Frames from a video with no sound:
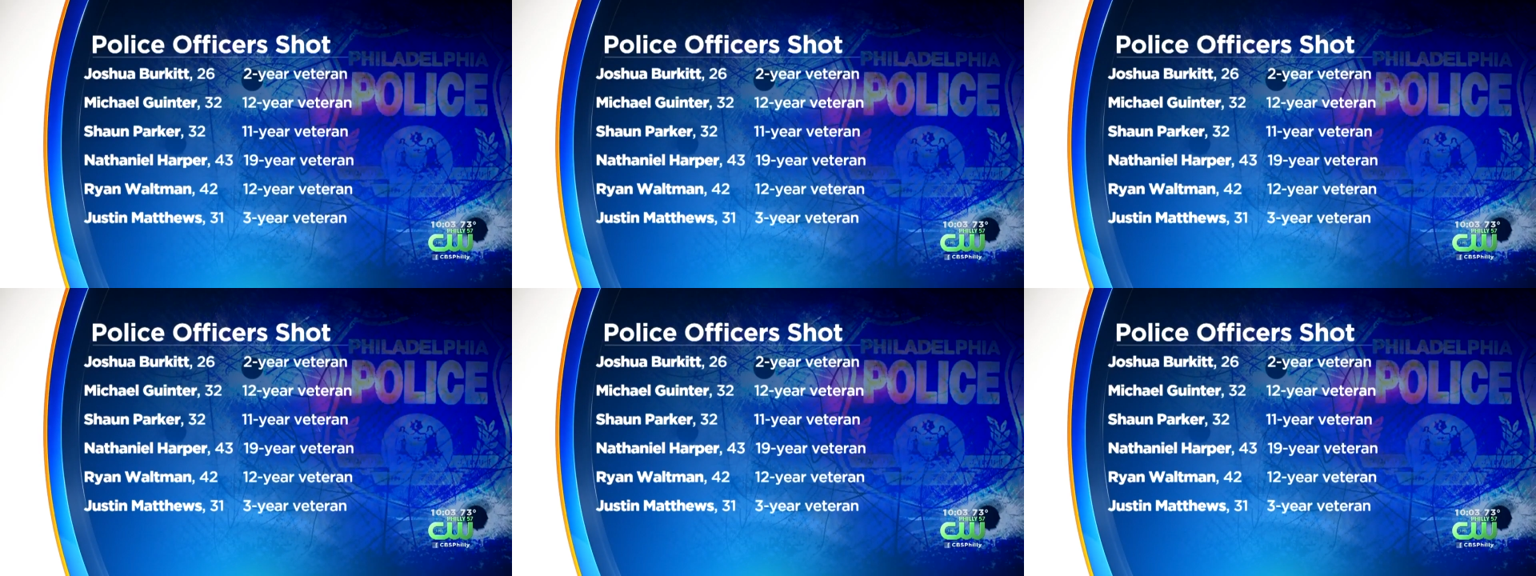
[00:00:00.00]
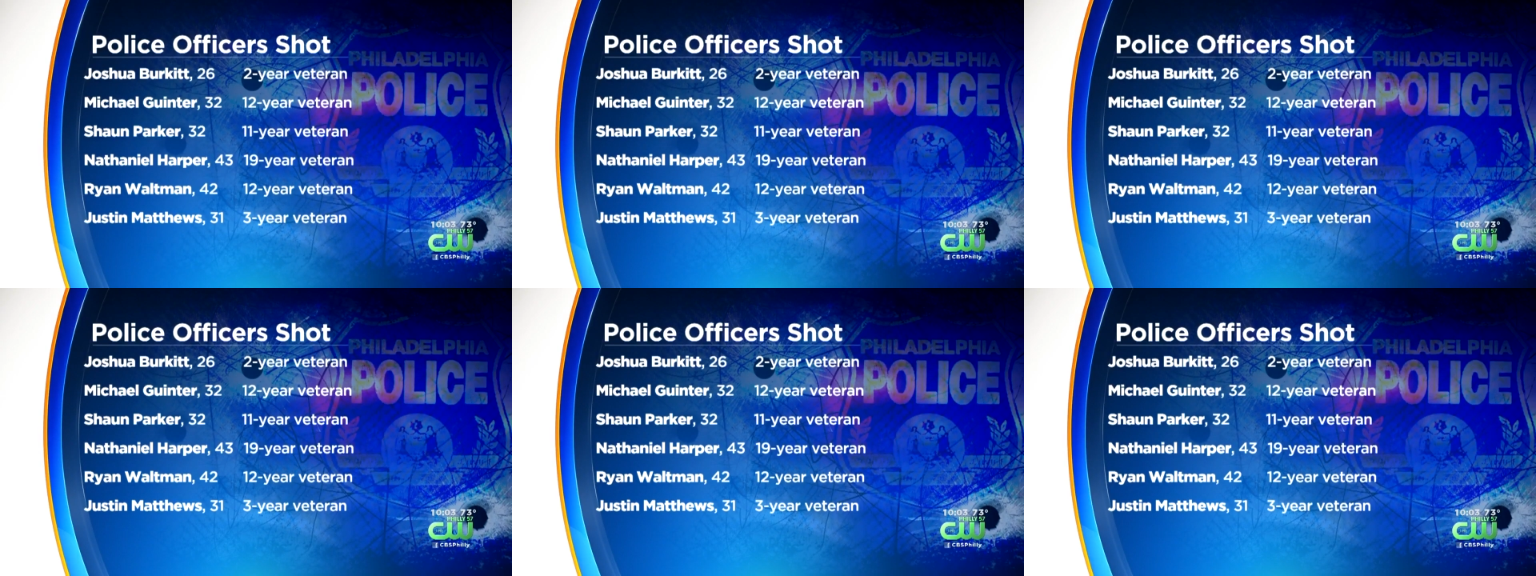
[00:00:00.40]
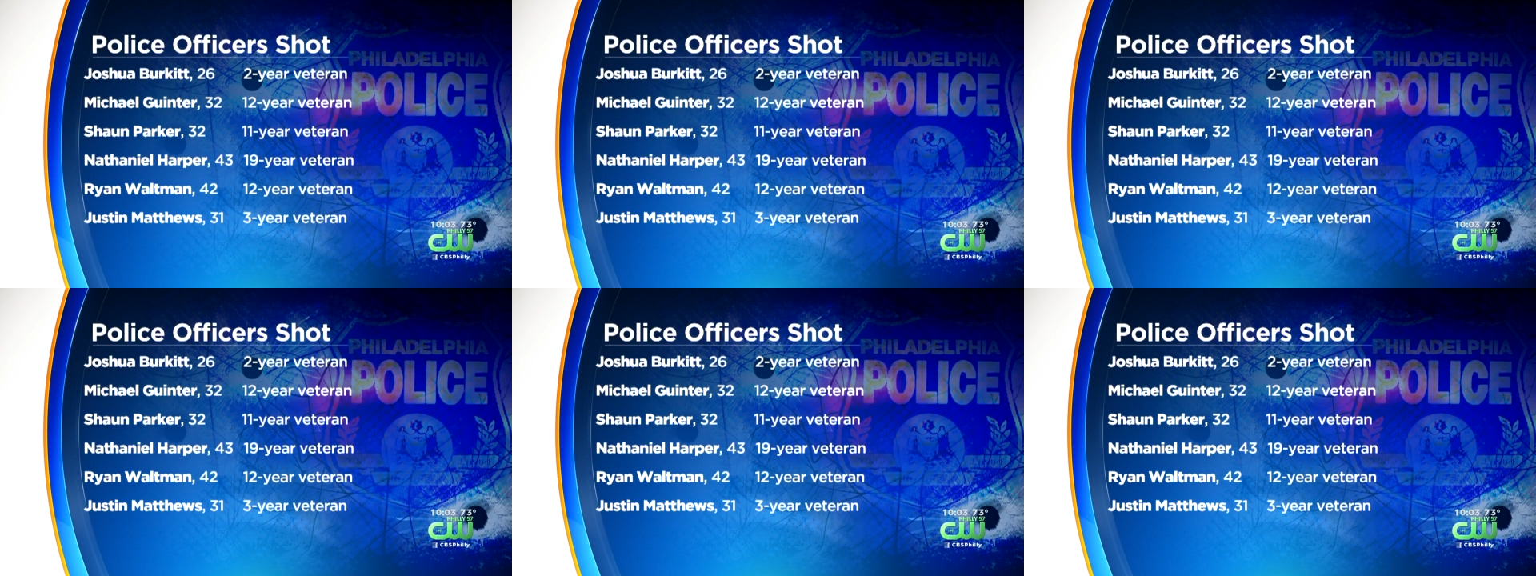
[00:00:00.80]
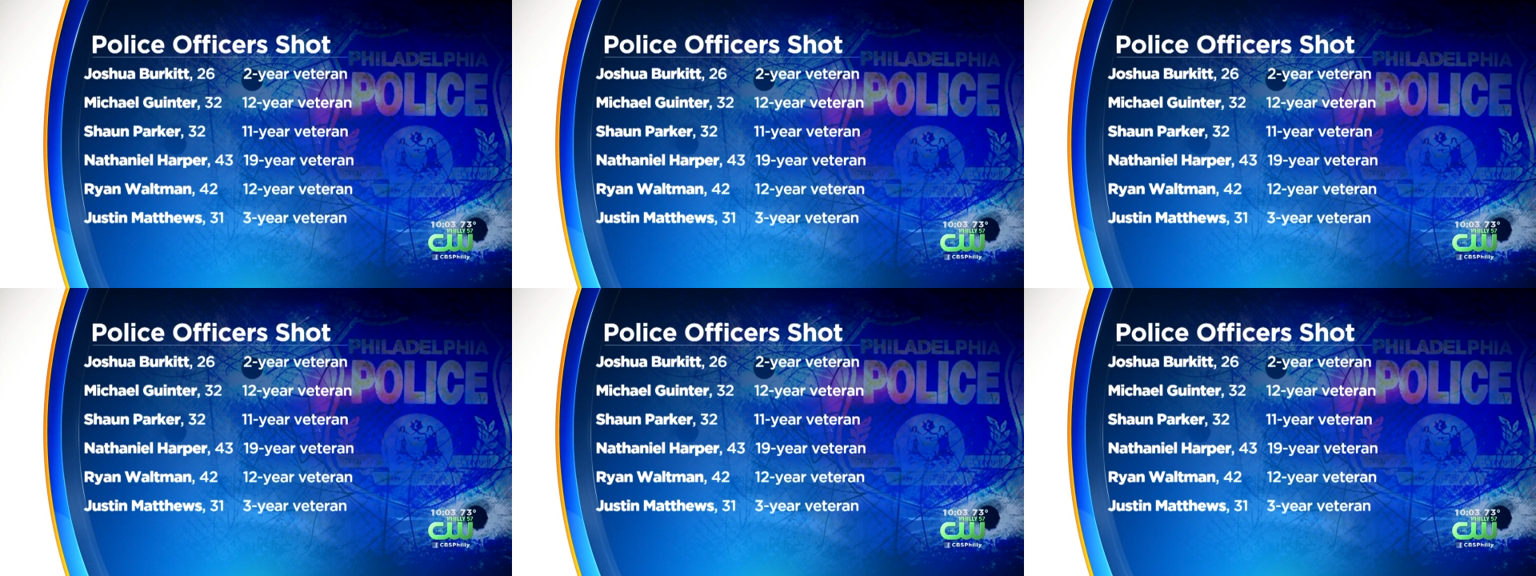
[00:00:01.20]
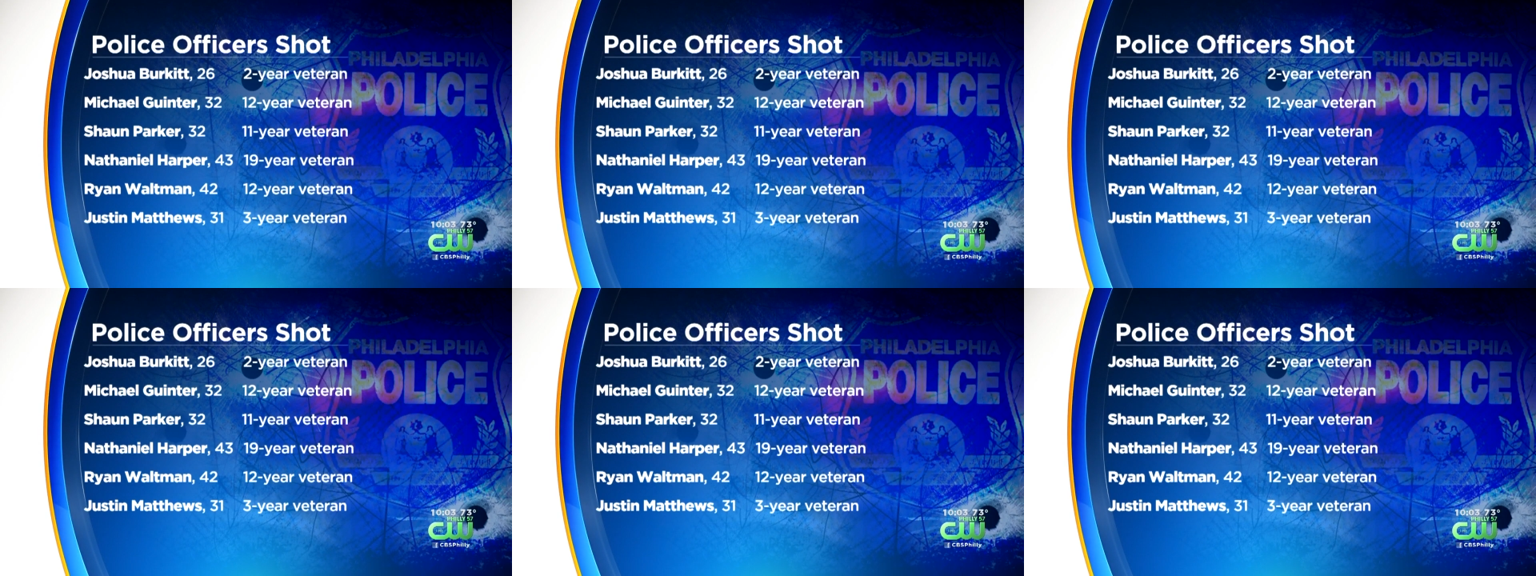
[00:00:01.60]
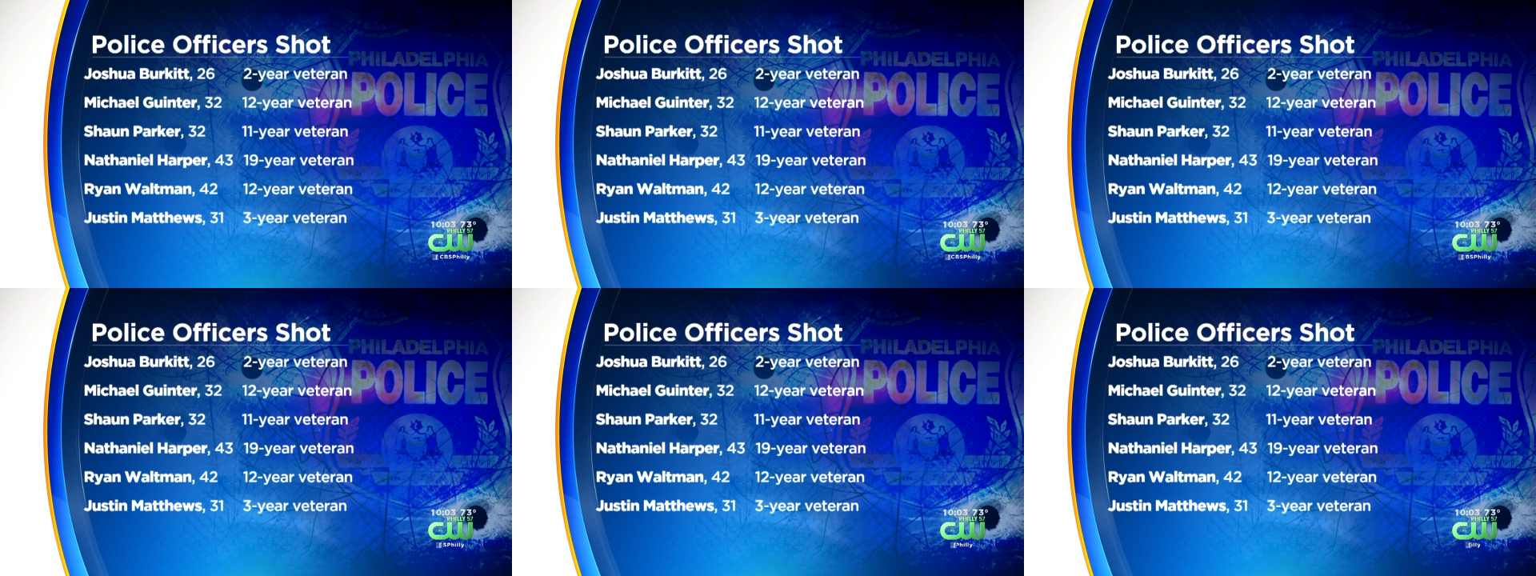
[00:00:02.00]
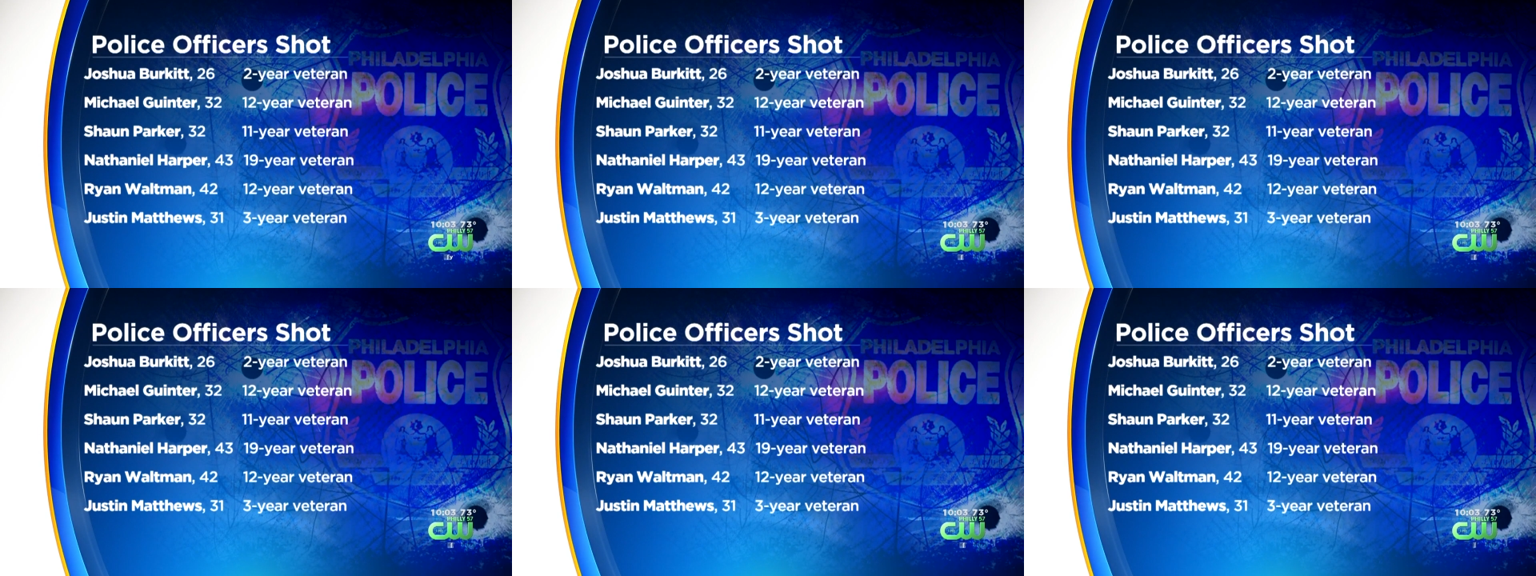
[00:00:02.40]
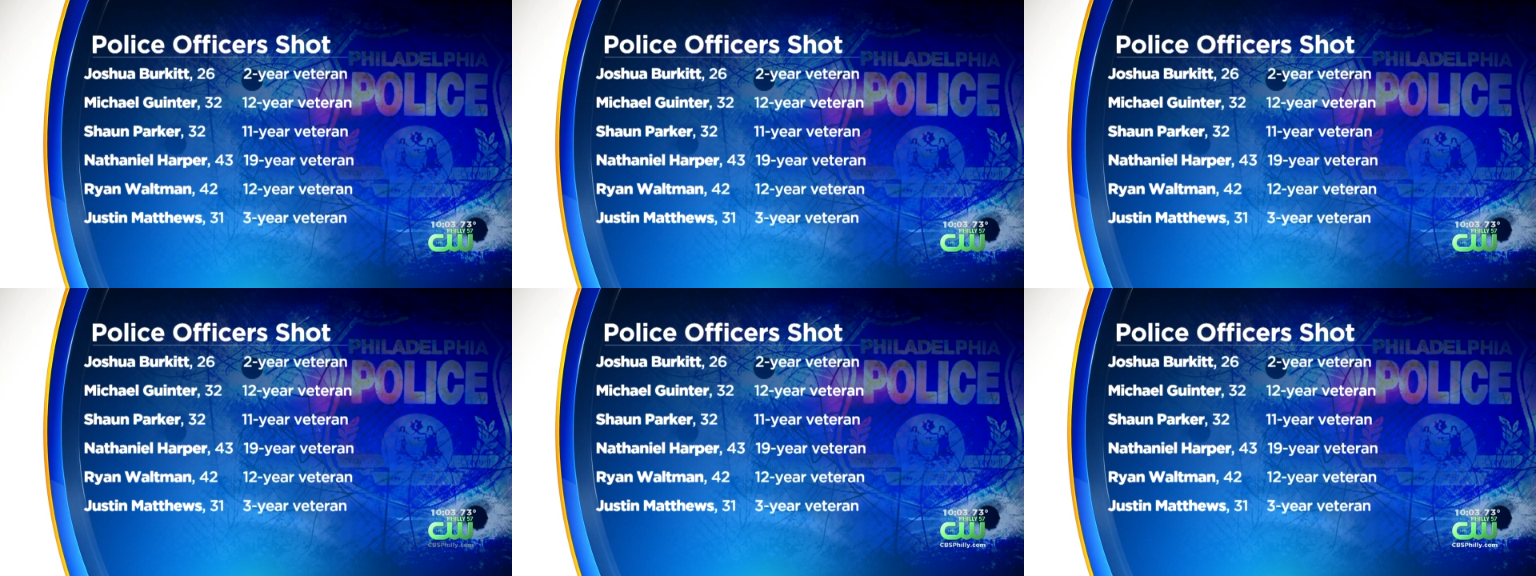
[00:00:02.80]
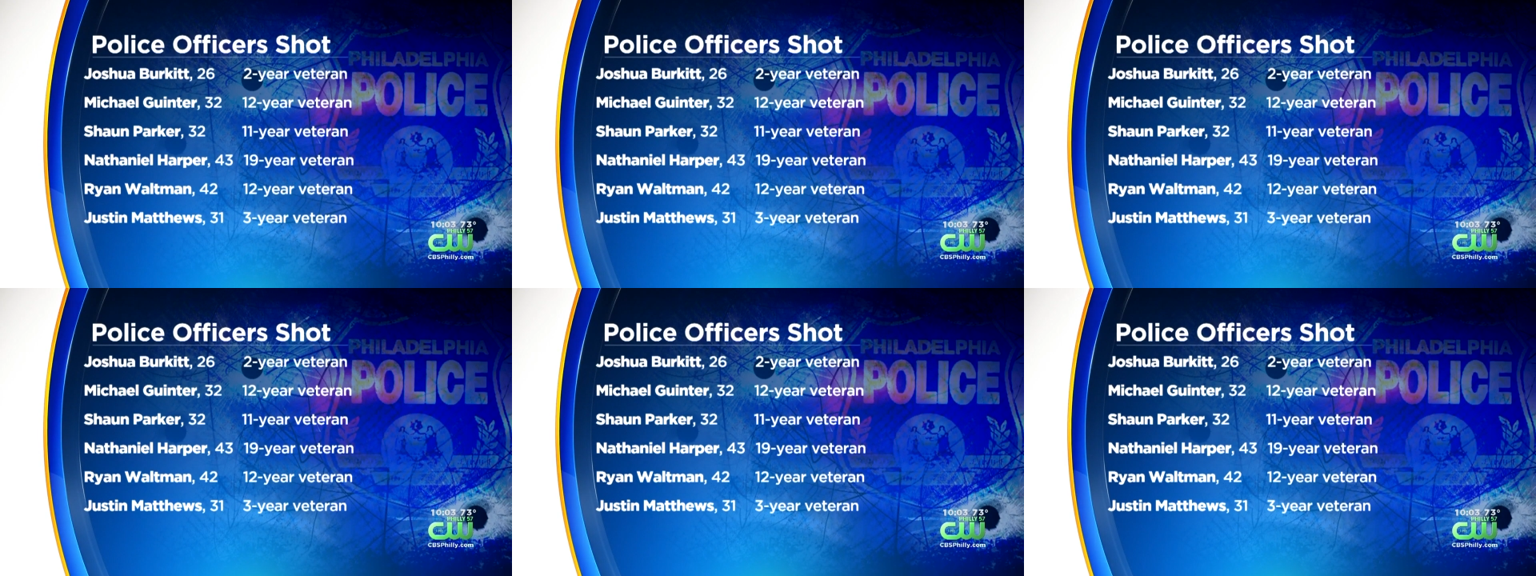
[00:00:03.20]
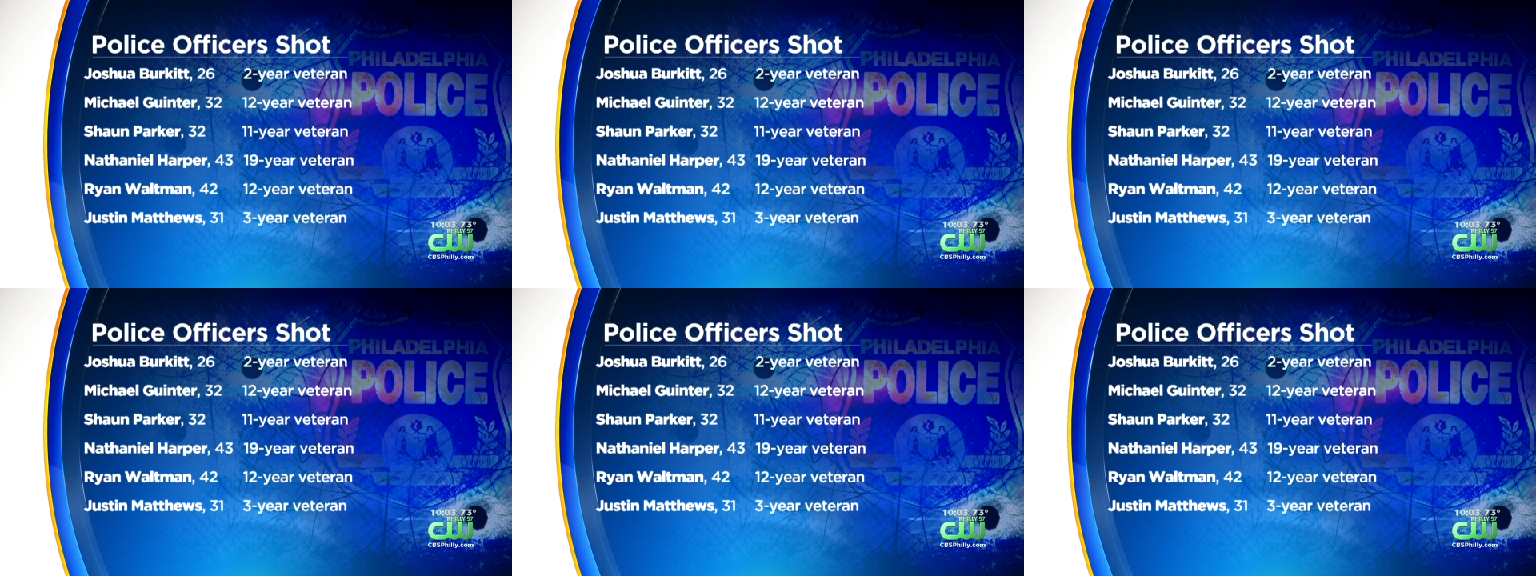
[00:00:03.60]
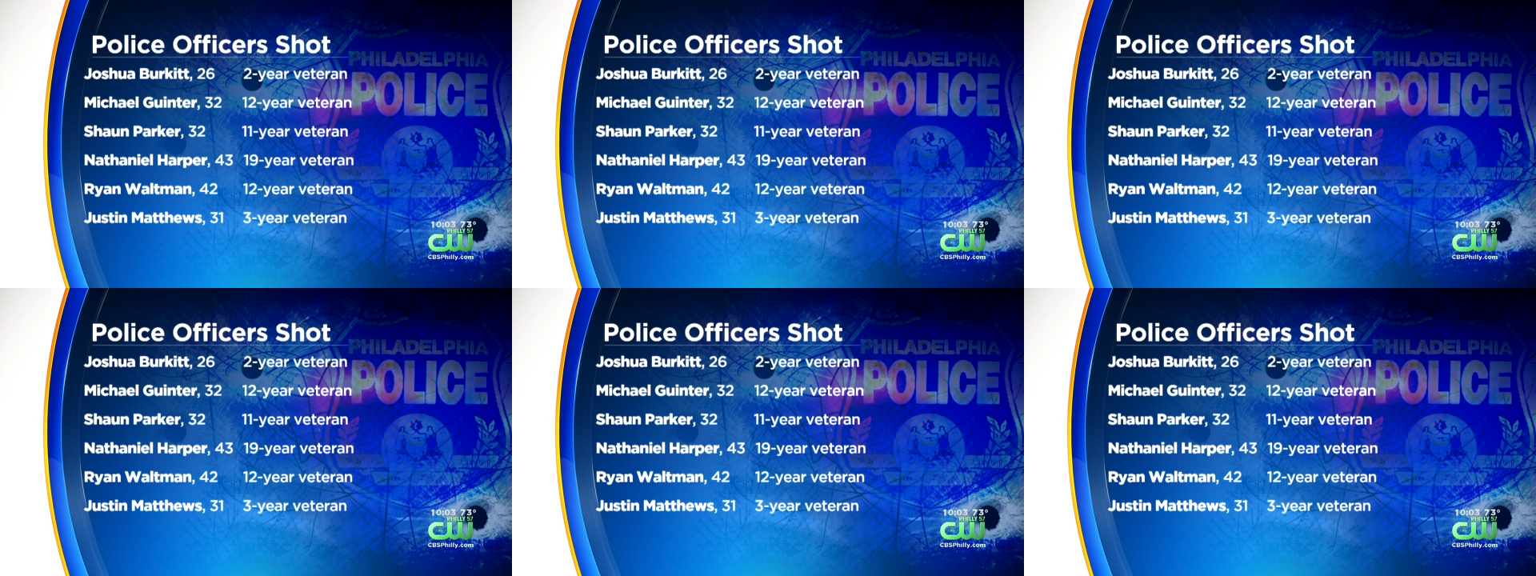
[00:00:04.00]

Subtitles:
No face is visible, so there are no lips to read.